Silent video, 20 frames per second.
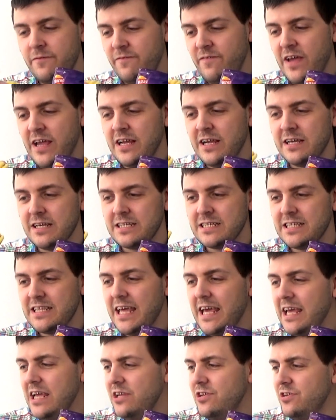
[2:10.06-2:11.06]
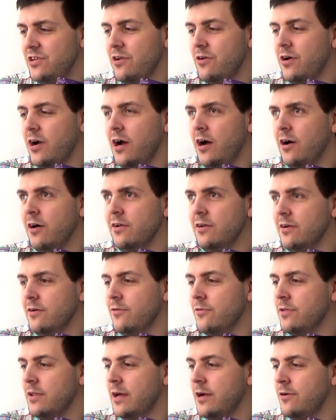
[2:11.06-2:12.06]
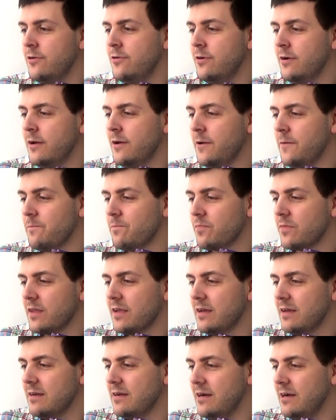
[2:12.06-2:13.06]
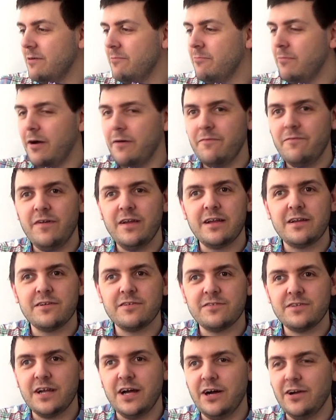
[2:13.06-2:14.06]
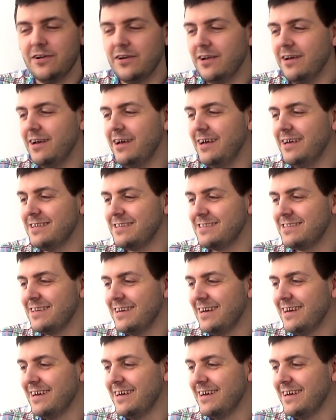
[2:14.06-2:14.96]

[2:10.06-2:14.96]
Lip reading: your fingers. These you can't, although my fingers aren't as